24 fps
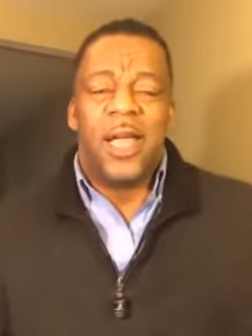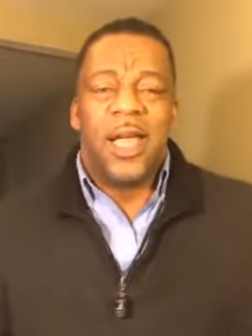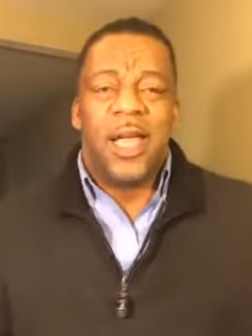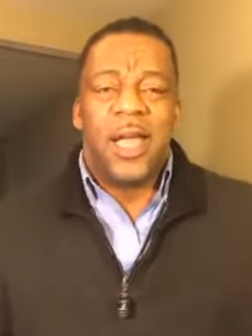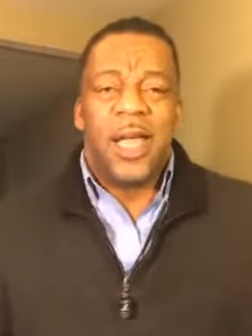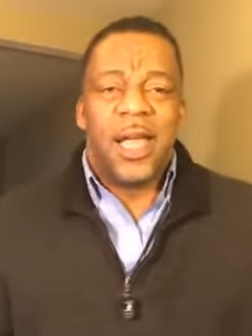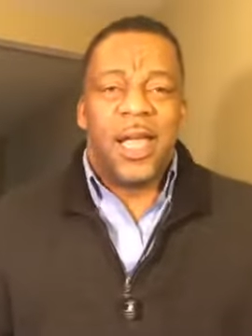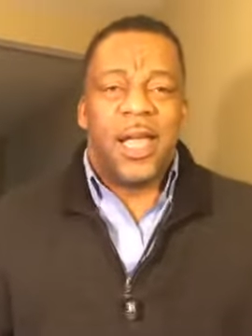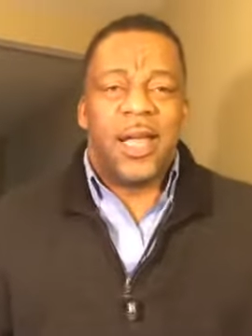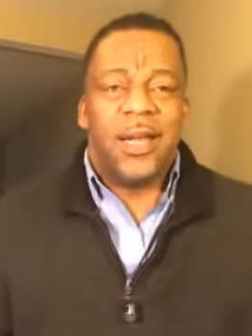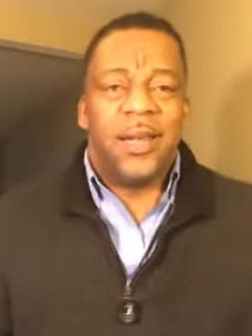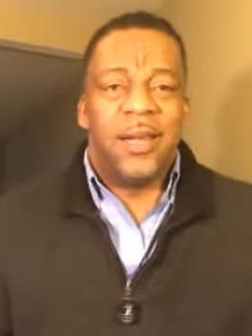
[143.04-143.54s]

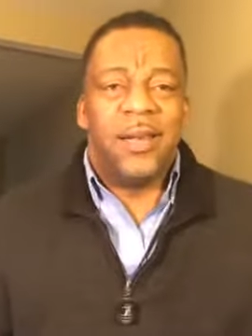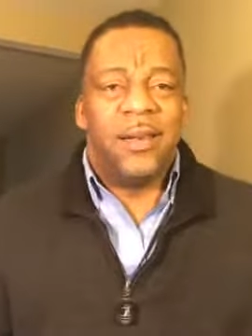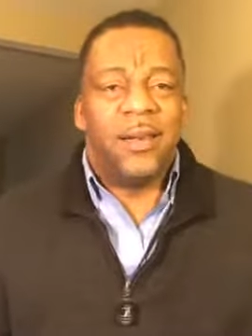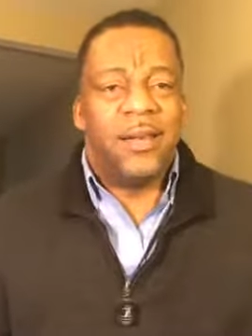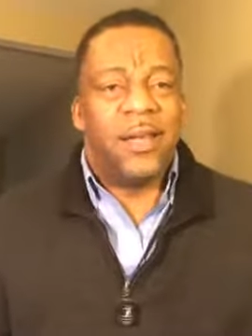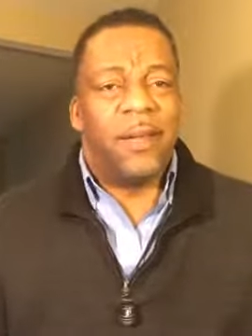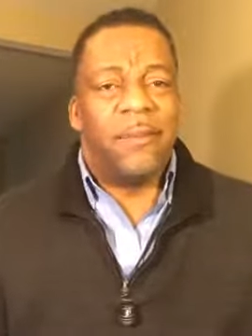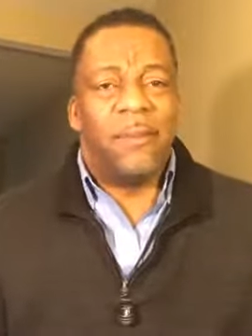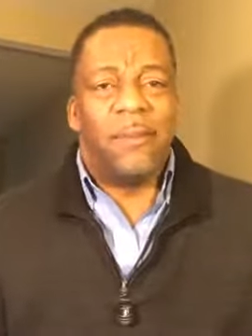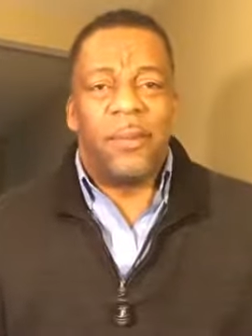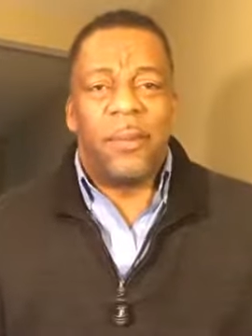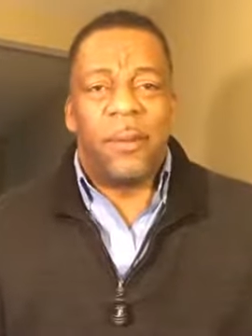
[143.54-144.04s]
and
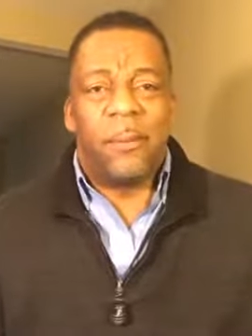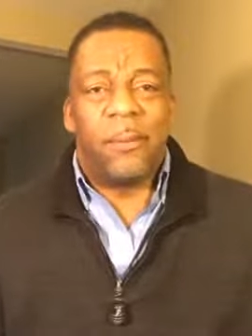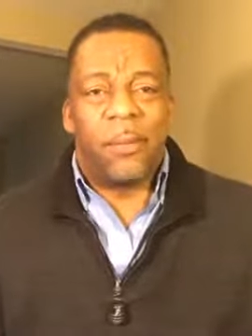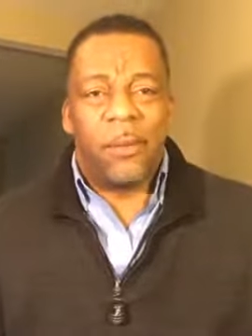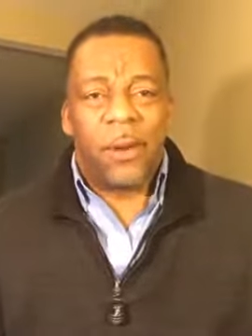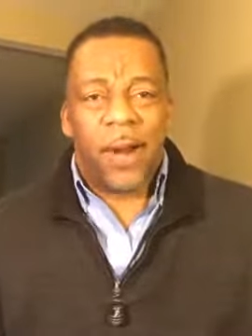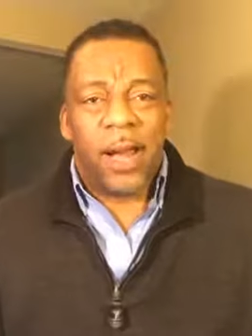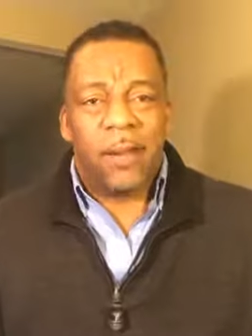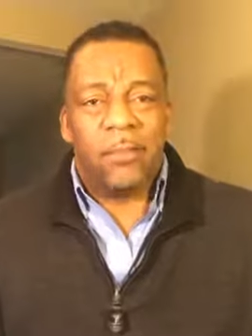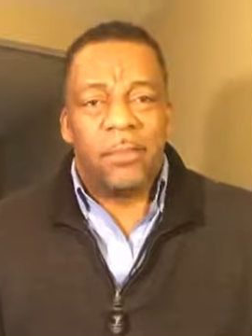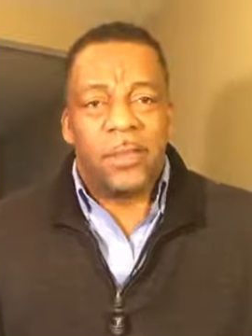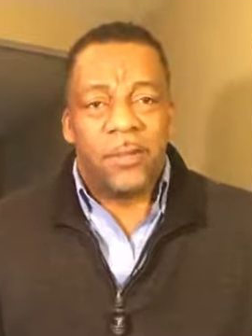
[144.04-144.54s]
the
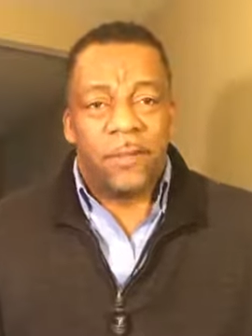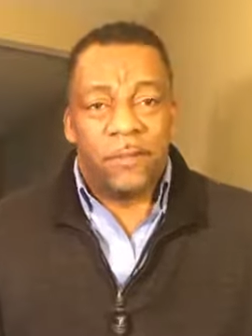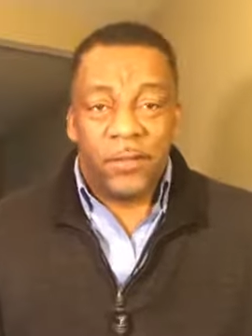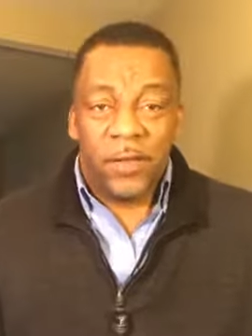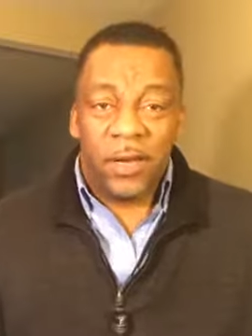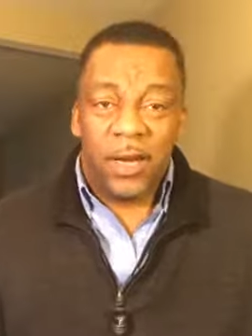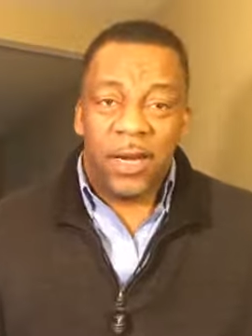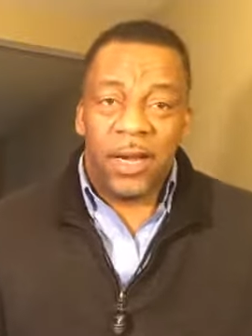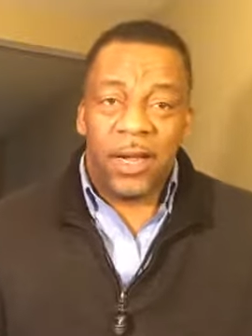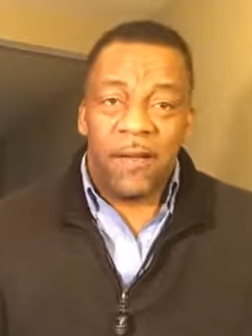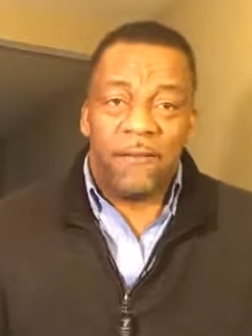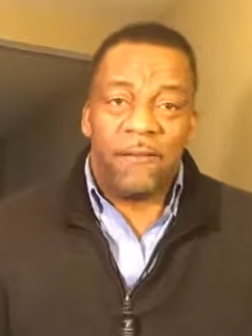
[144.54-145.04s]
problems of
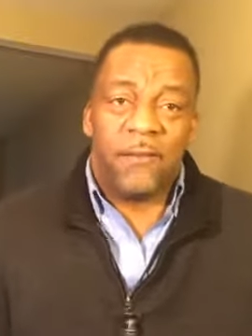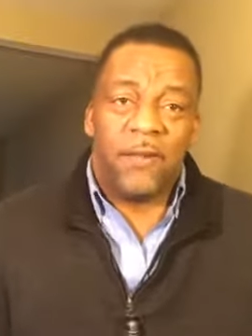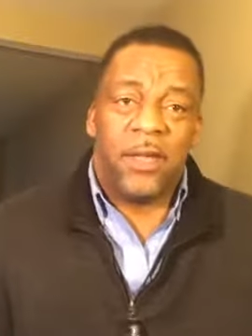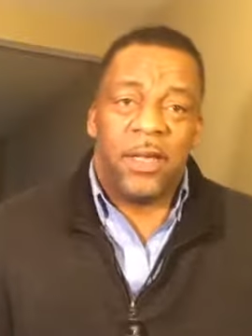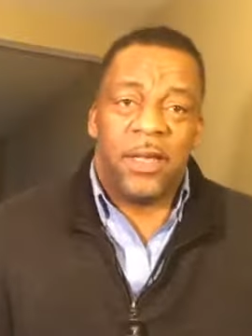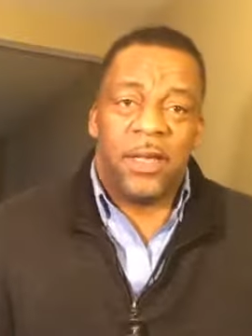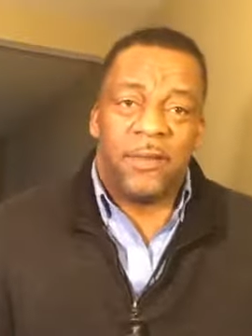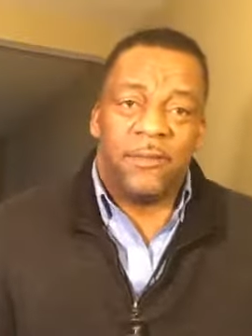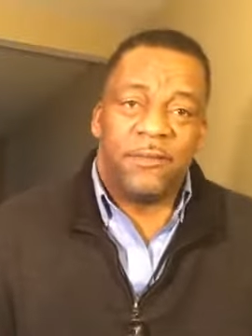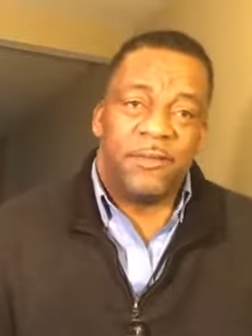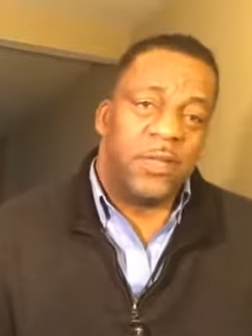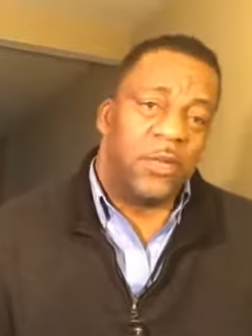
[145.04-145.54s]

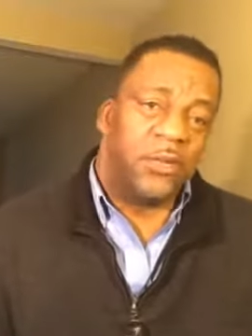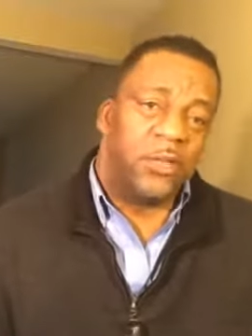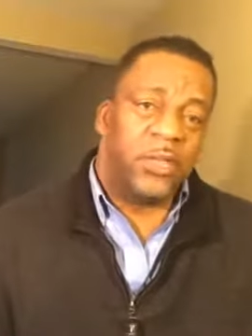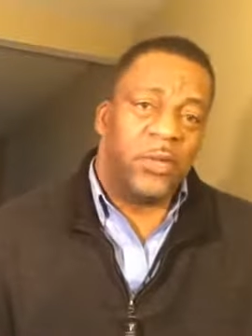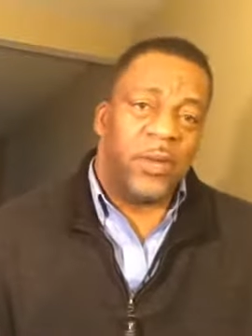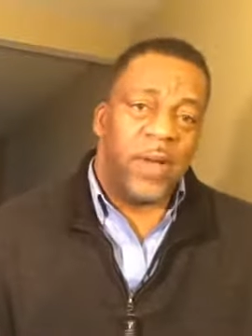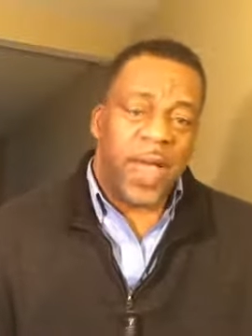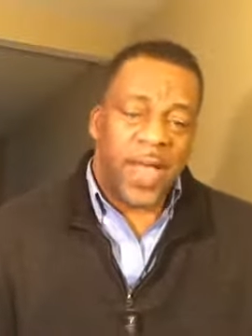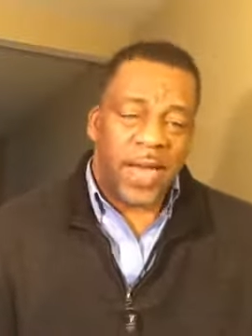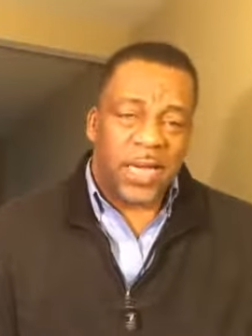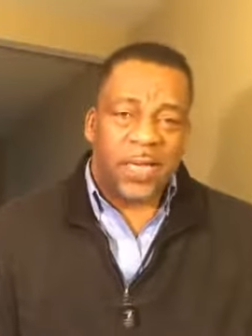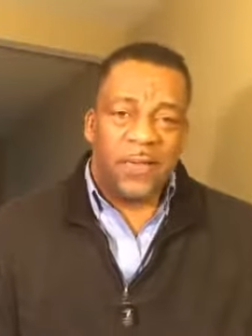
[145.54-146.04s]
Philadelphia, of
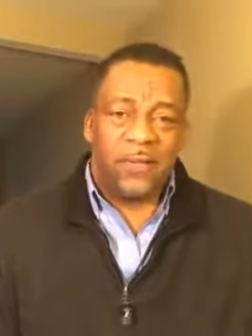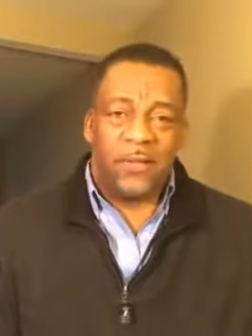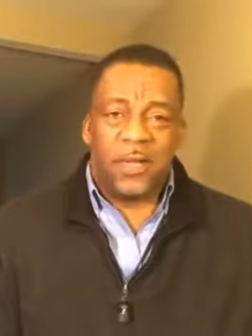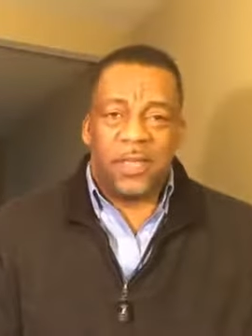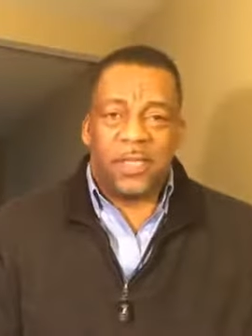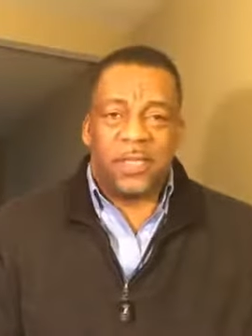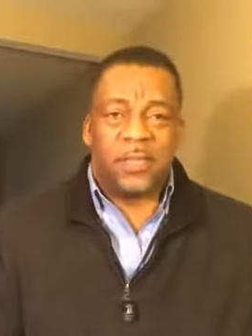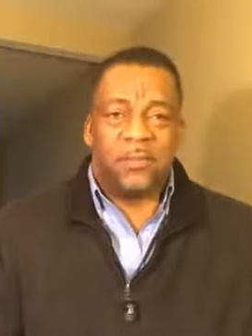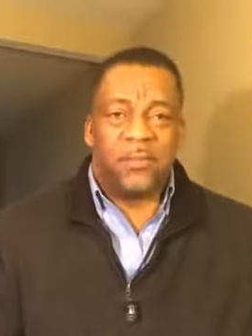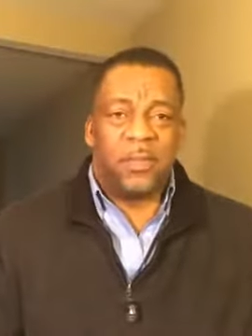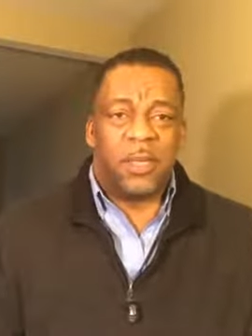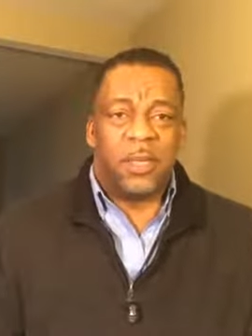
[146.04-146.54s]
social
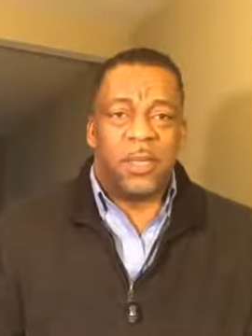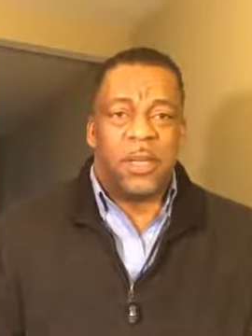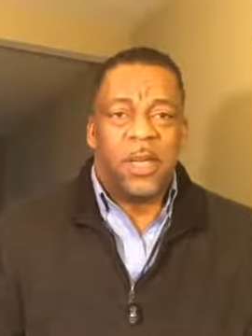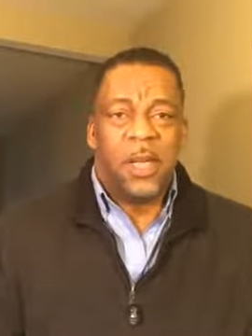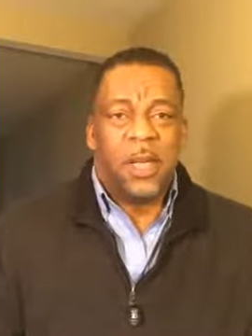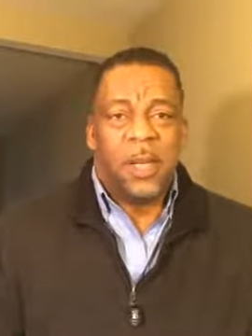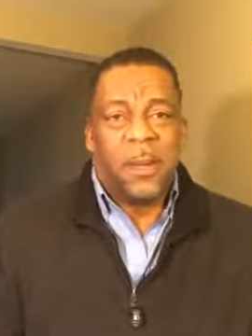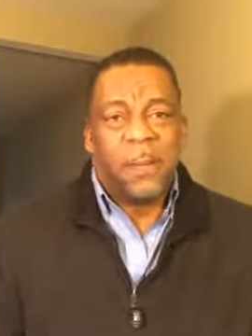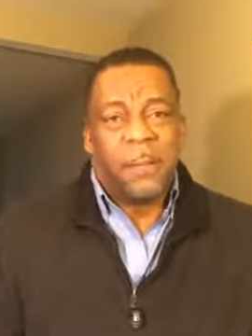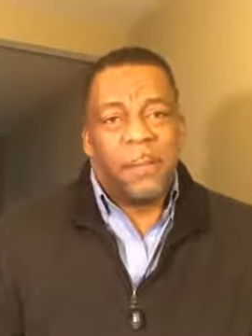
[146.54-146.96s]
activism and